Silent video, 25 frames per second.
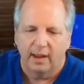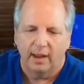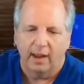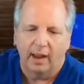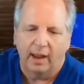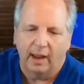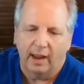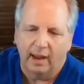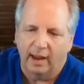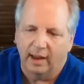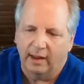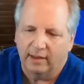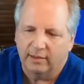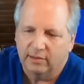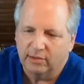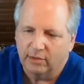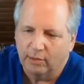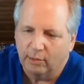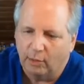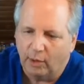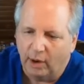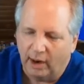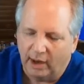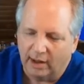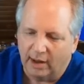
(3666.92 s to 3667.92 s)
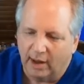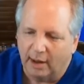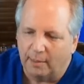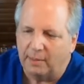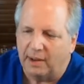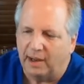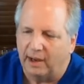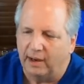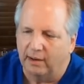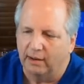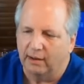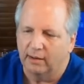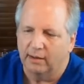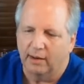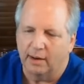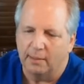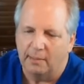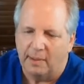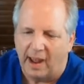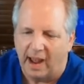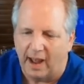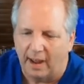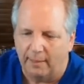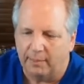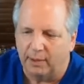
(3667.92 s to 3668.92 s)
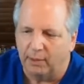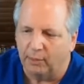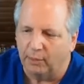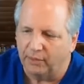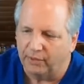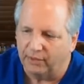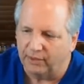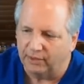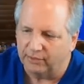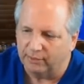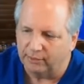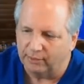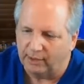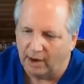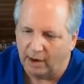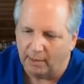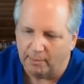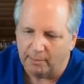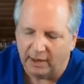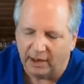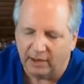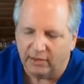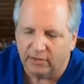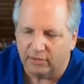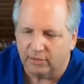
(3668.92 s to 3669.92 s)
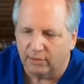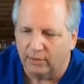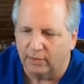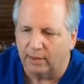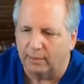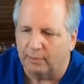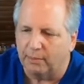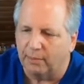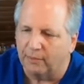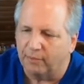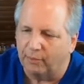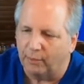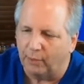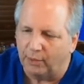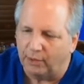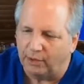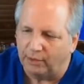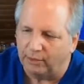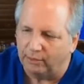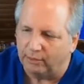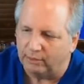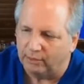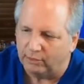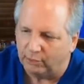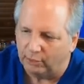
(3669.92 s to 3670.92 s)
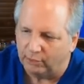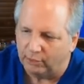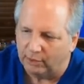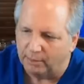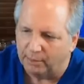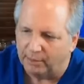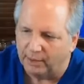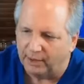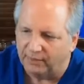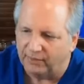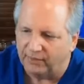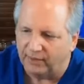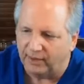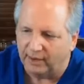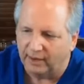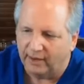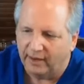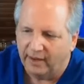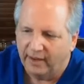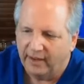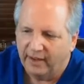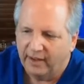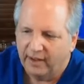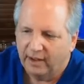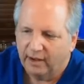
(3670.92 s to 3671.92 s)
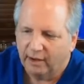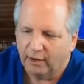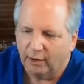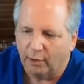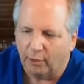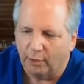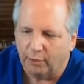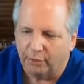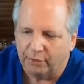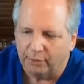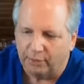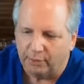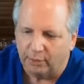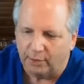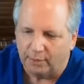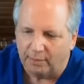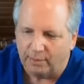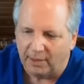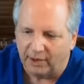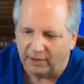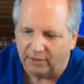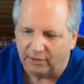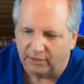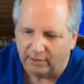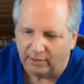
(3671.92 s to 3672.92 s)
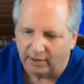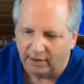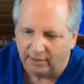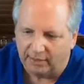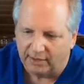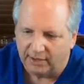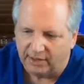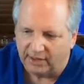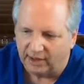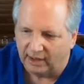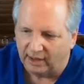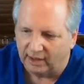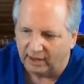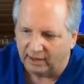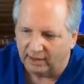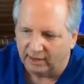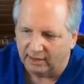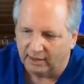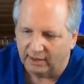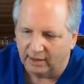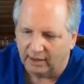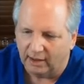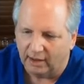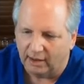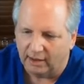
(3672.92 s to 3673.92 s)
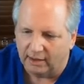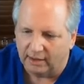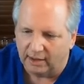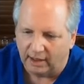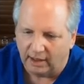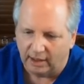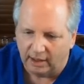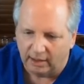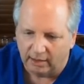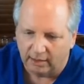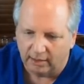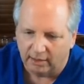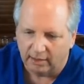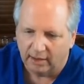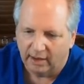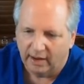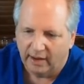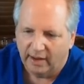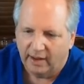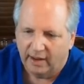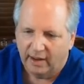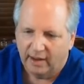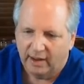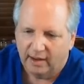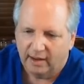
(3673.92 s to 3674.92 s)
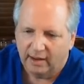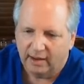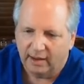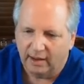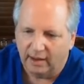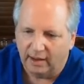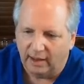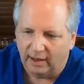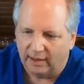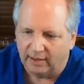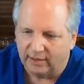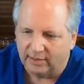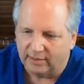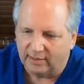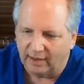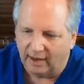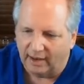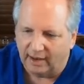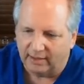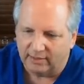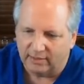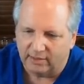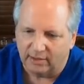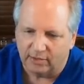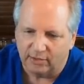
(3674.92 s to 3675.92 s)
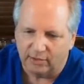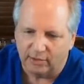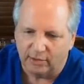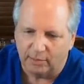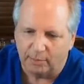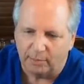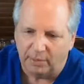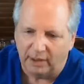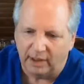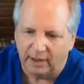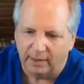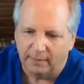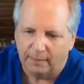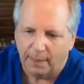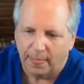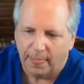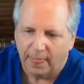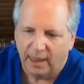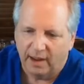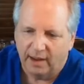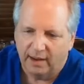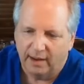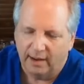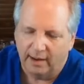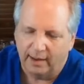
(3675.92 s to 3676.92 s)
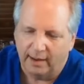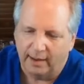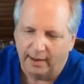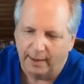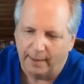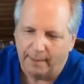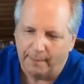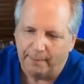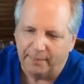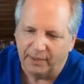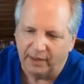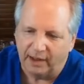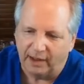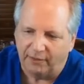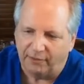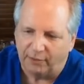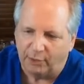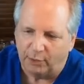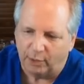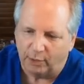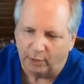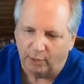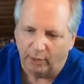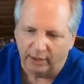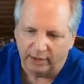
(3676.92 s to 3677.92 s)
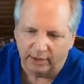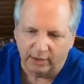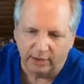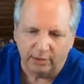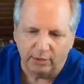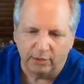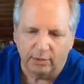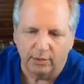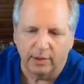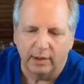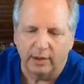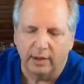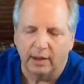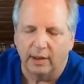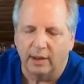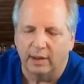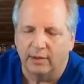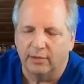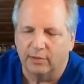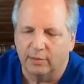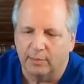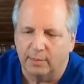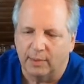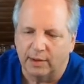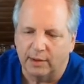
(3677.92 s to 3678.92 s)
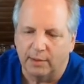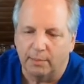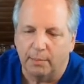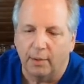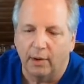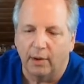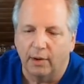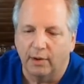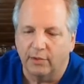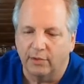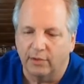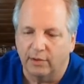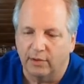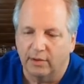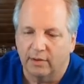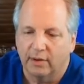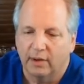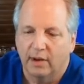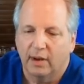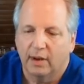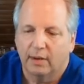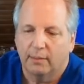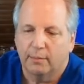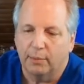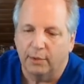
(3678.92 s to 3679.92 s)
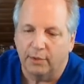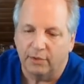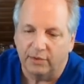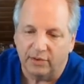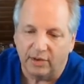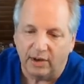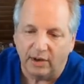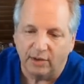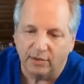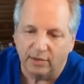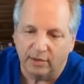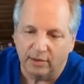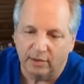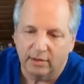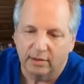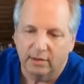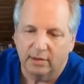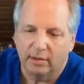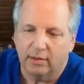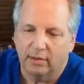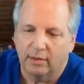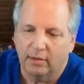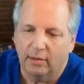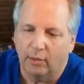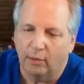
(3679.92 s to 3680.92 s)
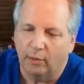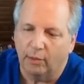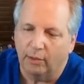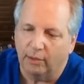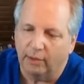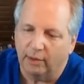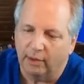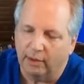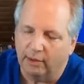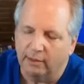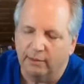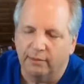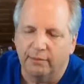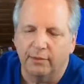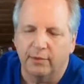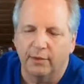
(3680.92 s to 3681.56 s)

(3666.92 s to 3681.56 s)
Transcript: And so while I'm here, I'm happy with this route. Make sure that before you do the briefing, go through and make sure everything on here is as it should be. If you're going to do an instrument departure procedure or a